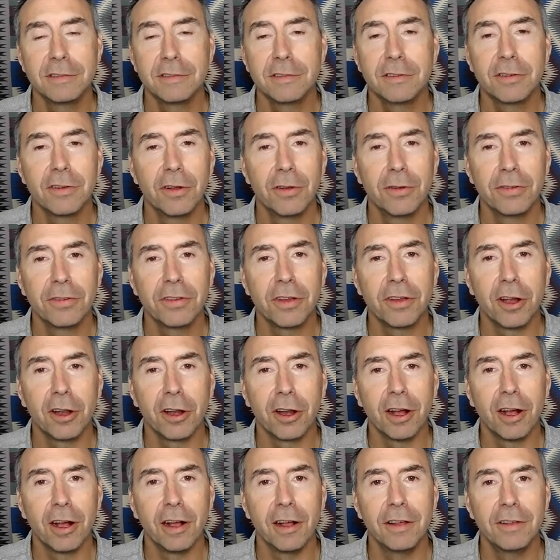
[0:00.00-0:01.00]
close
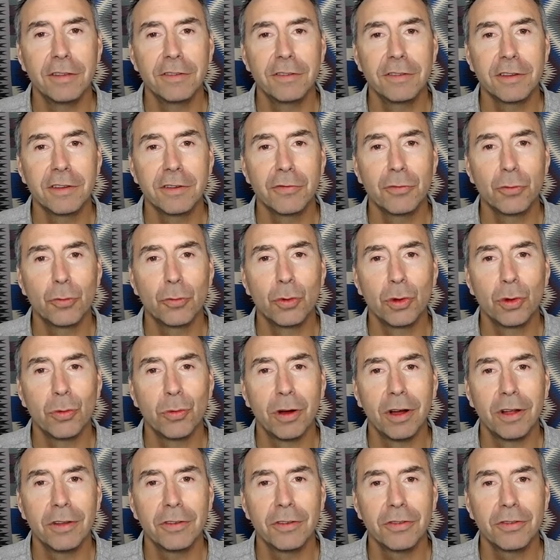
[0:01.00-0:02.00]
our eyes if we
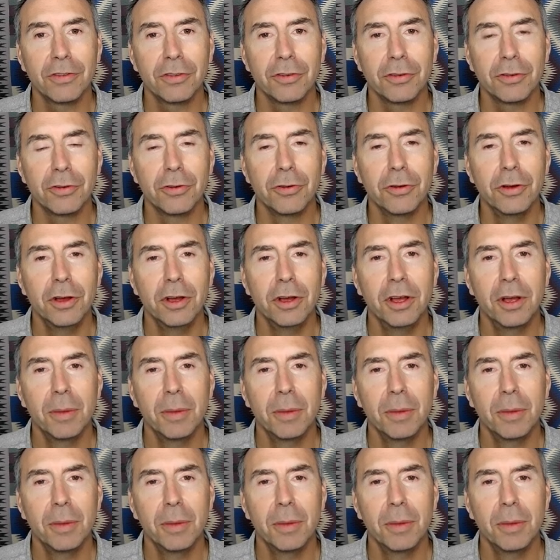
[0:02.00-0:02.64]
want to,